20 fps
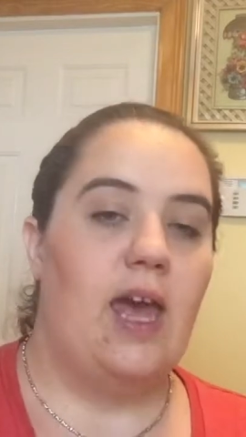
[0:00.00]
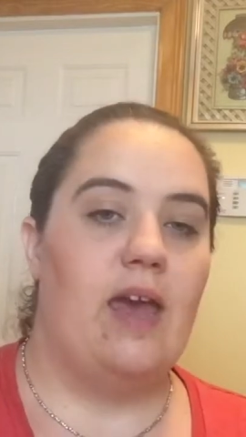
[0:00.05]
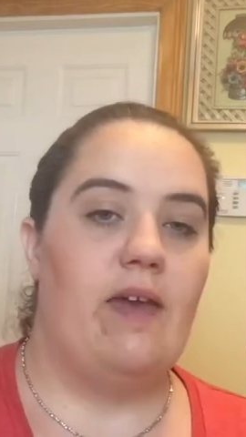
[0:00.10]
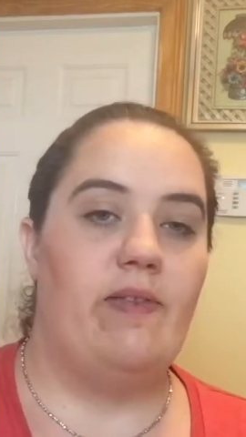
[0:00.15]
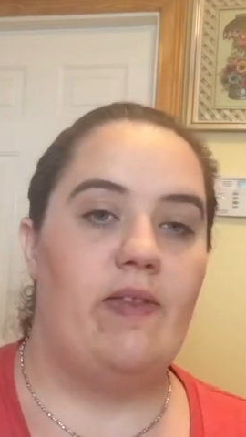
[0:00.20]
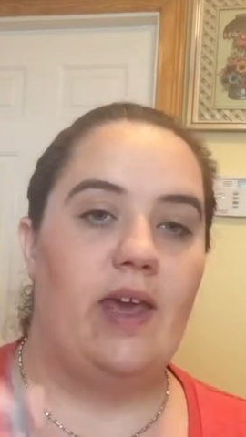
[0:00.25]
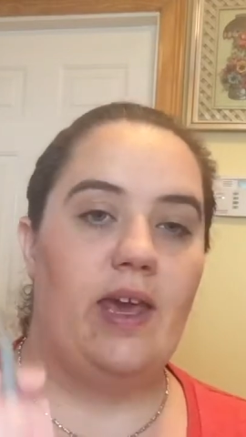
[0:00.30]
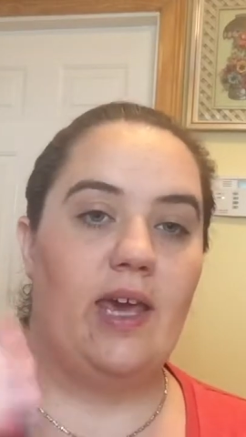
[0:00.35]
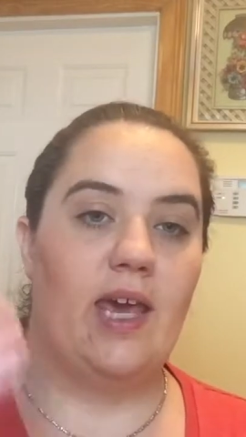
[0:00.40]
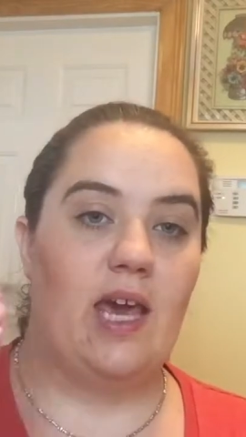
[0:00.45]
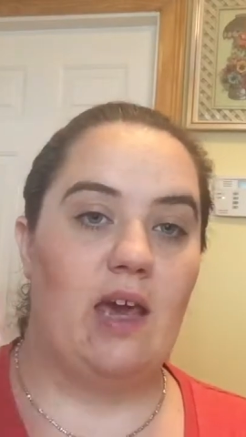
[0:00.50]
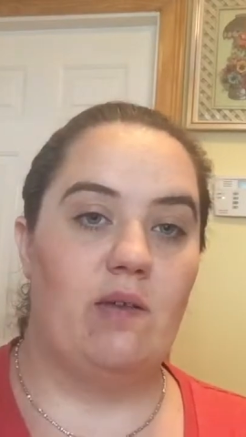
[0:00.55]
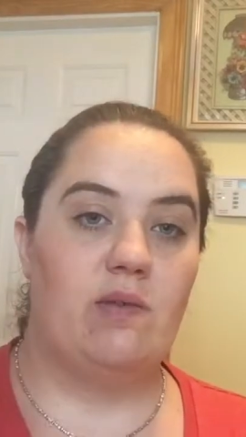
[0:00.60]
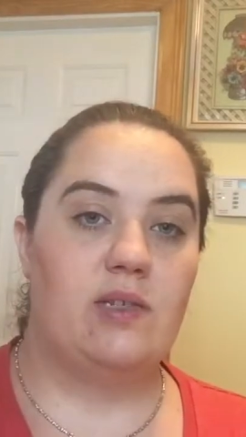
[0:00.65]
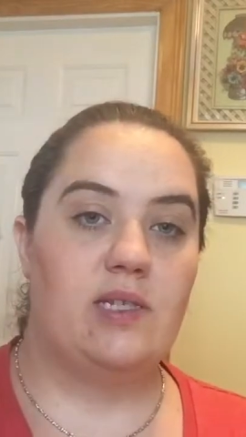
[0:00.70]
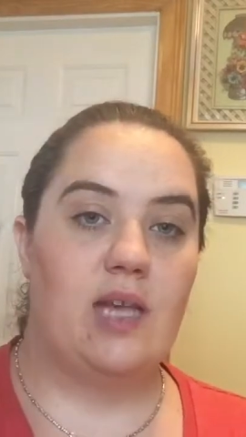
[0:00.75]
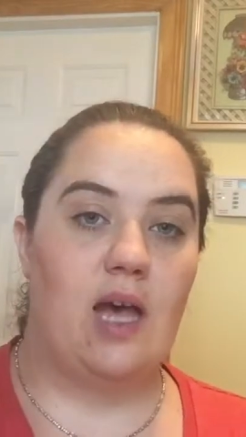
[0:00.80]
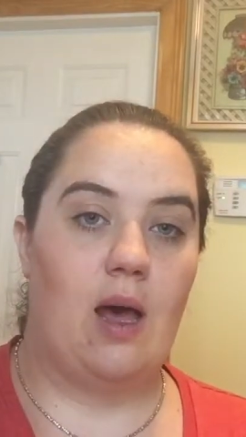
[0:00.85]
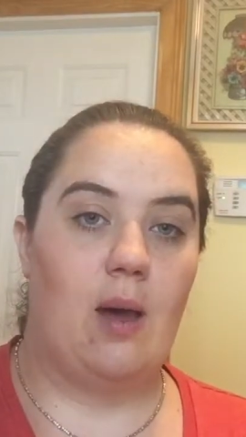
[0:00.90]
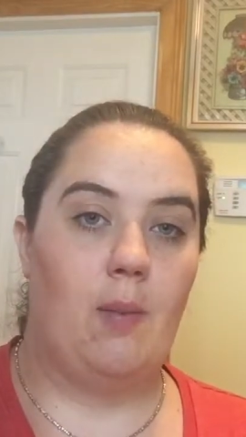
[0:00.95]
And they
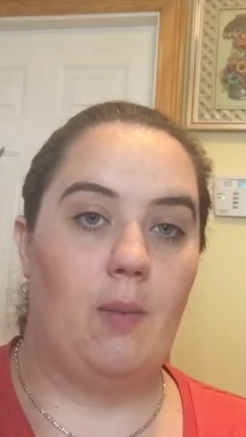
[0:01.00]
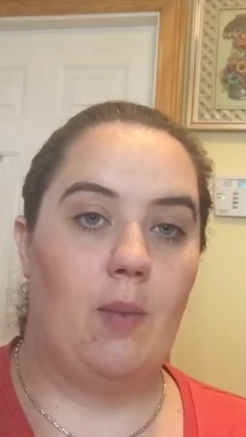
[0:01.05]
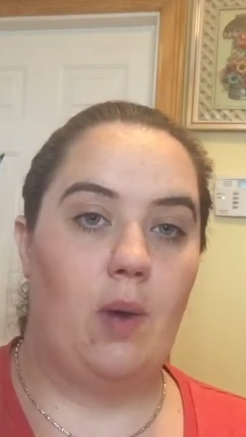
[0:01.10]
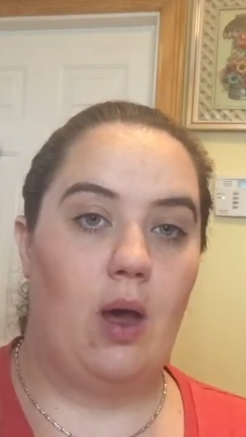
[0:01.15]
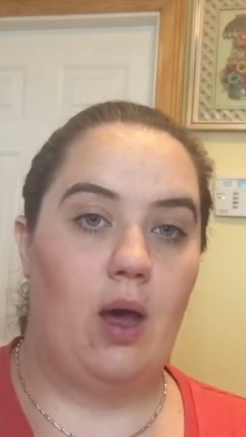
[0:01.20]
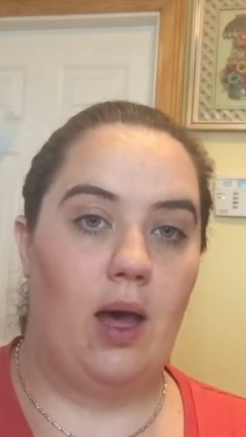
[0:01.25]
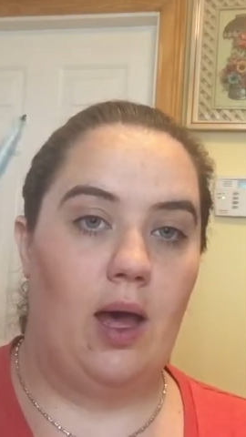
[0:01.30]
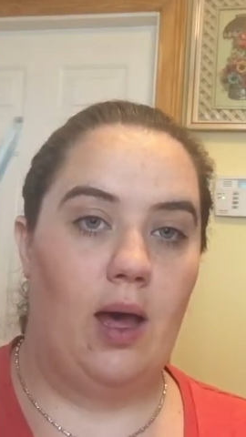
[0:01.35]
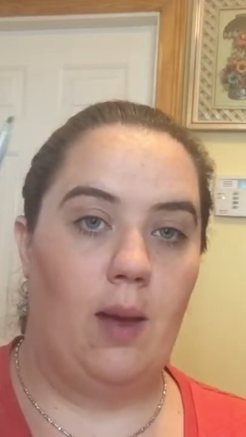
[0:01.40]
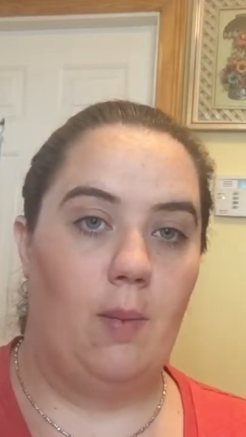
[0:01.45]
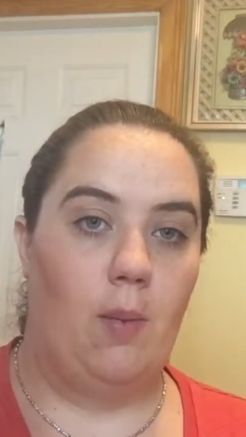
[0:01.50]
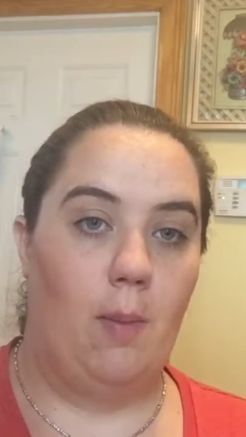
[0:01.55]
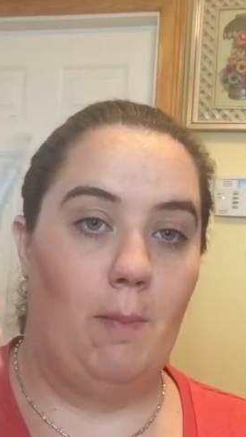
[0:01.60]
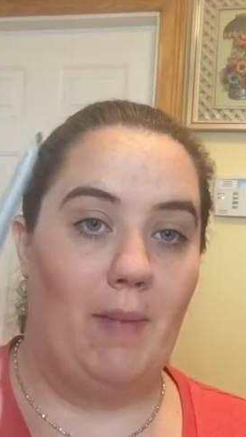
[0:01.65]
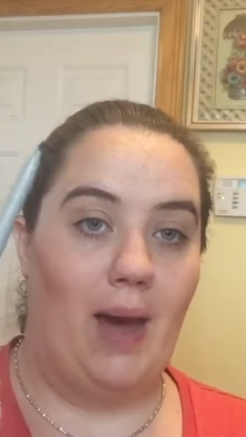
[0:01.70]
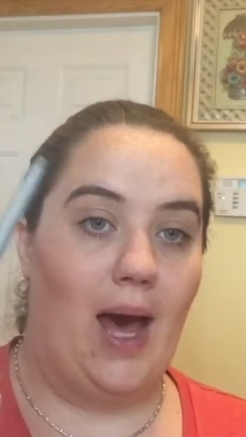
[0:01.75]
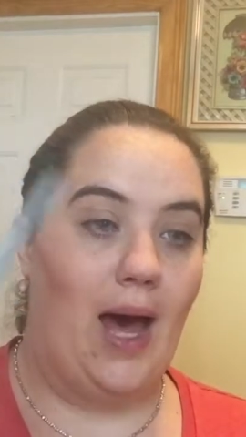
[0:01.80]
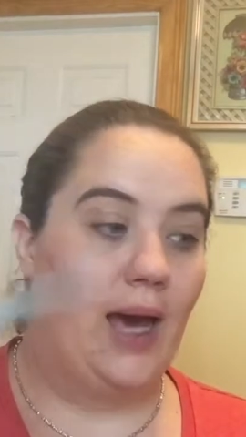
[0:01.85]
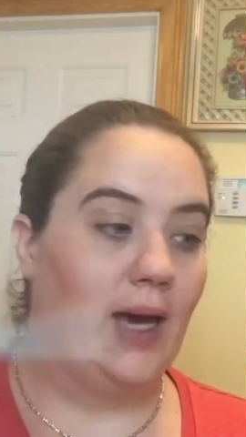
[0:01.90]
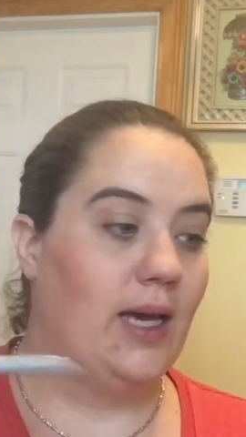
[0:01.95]
gave some
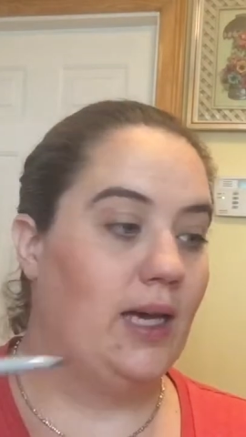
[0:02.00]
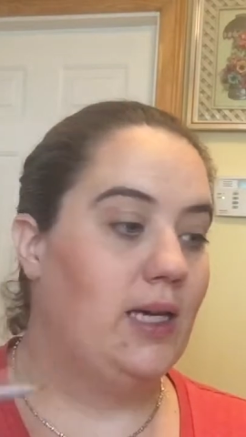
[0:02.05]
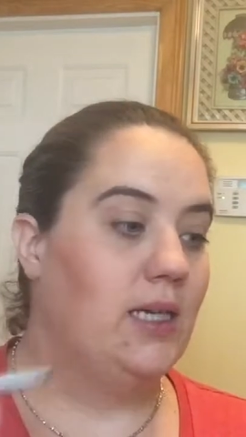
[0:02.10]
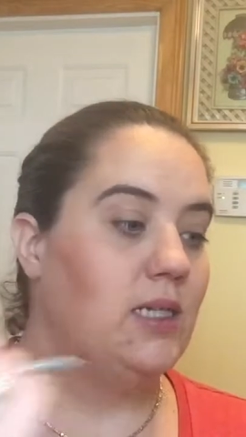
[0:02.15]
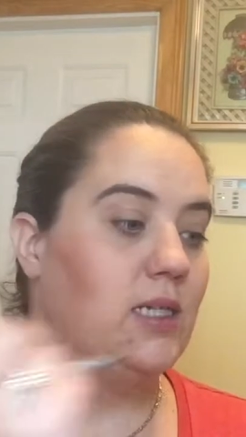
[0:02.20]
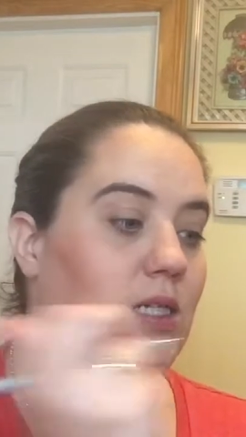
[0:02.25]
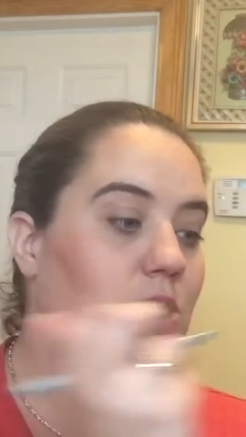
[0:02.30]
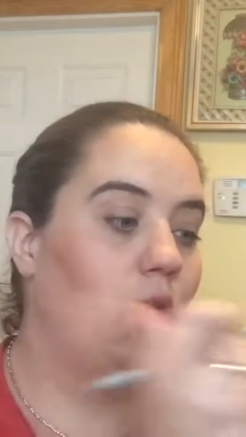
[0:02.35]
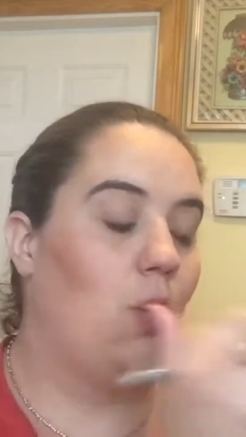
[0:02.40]
markers